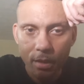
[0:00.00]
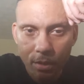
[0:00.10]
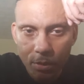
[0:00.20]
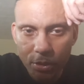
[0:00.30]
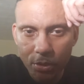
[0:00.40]

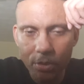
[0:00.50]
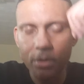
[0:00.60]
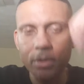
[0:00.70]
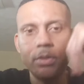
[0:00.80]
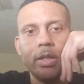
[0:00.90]
What's going
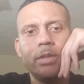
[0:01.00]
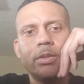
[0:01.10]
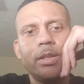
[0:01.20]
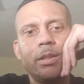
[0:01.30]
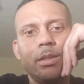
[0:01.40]
on,
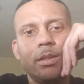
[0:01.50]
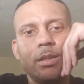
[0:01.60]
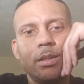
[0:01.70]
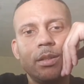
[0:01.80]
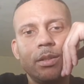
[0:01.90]
Gregory?
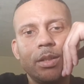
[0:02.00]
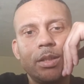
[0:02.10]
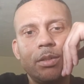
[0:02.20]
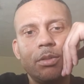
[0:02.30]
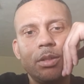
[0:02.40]
What's
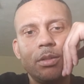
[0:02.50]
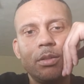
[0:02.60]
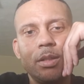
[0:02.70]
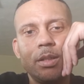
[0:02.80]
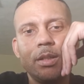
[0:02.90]
going
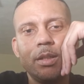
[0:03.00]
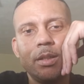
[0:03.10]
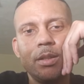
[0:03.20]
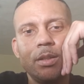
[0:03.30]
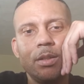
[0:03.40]
on?
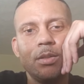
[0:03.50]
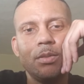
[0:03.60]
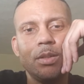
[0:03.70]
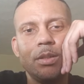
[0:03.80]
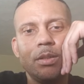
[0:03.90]

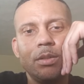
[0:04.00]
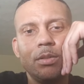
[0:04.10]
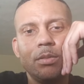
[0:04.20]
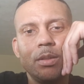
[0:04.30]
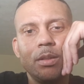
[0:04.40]
What do you
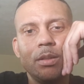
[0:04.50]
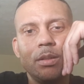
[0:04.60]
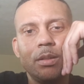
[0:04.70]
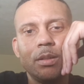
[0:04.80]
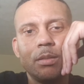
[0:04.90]
mean
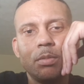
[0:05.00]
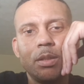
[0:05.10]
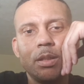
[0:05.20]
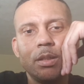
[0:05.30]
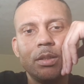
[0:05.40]
just
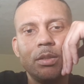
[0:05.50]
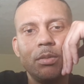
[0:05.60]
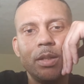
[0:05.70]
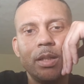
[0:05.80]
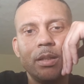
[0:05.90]
because you
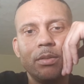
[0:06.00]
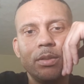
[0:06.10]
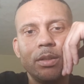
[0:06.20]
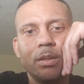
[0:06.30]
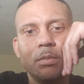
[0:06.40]
have
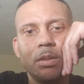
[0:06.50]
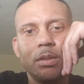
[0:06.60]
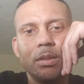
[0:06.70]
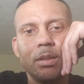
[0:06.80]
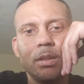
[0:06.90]

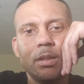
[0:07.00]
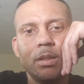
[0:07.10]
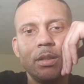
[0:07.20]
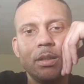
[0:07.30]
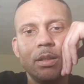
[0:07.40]
siblings?
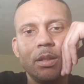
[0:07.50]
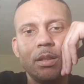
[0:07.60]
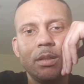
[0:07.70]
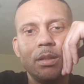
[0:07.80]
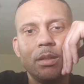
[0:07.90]
That
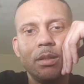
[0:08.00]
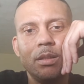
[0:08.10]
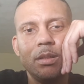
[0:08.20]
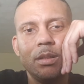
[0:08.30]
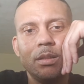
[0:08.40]

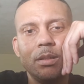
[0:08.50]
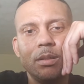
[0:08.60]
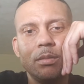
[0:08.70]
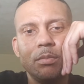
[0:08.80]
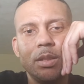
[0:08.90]

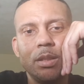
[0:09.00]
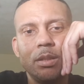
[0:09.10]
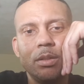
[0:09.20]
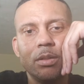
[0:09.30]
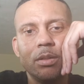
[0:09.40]
doesn't
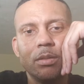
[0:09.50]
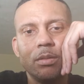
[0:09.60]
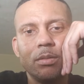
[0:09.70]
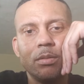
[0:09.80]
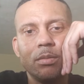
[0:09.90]
mean you're
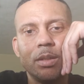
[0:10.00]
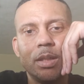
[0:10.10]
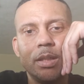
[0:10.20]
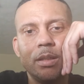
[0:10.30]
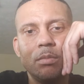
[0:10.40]

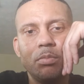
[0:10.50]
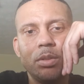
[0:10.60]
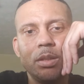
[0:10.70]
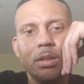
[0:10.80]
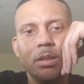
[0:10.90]
related.
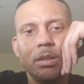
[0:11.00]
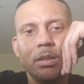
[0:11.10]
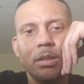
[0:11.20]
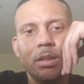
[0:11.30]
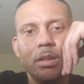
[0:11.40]
Please
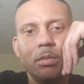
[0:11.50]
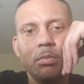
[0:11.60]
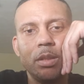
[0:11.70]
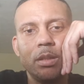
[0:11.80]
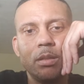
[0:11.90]
teach
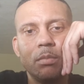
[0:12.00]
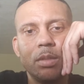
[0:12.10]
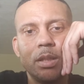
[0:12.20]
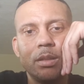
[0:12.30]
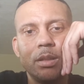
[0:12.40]
me
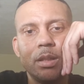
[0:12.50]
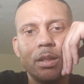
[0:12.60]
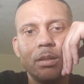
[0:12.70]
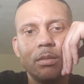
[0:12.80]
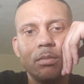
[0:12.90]
about
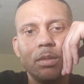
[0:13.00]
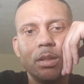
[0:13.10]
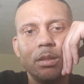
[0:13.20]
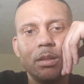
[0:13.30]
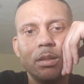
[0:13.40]
that.
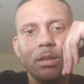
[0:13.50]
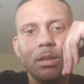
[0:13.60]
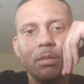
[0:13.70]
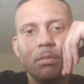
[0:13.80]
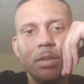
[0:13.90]
What
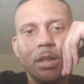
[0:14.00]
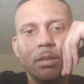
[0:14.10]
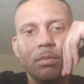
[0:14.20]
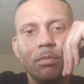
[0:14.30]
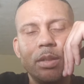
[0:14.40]

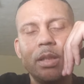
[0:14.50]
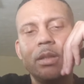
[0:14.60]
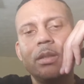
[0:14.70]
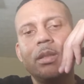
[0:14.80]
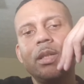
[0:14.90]
about parents?